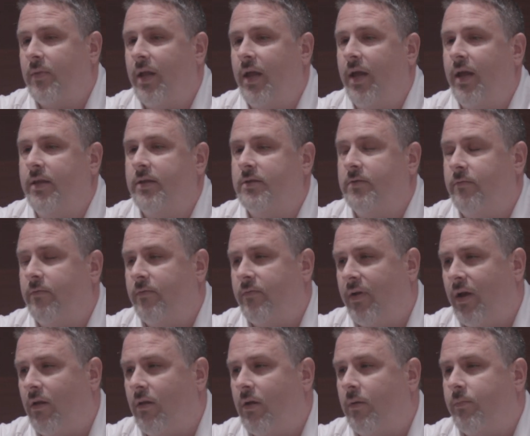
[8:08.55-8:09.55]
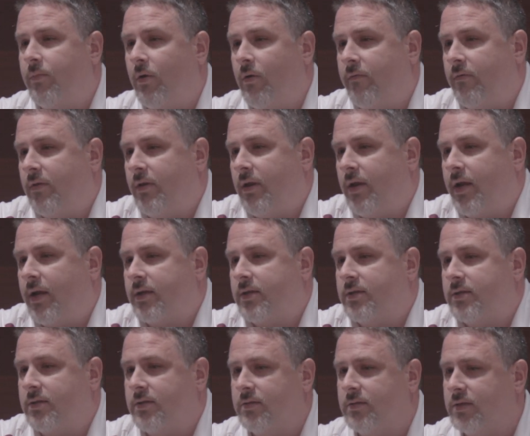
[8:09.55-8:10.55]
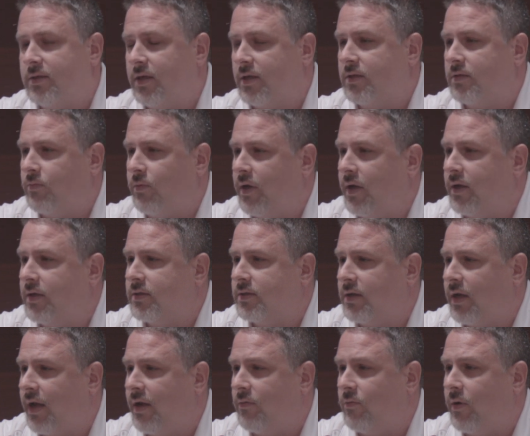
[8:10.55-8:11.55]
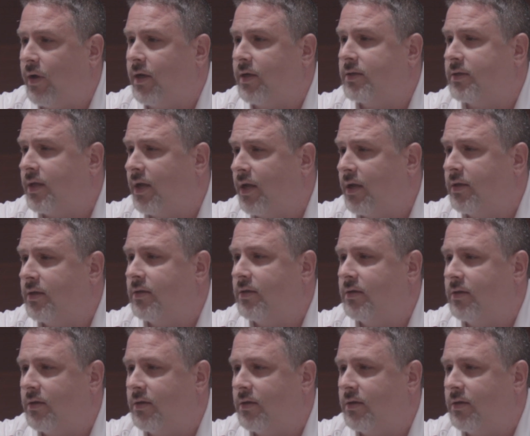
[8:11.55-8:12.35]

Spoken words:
and develop over the next 6 weeks, 8 weeks that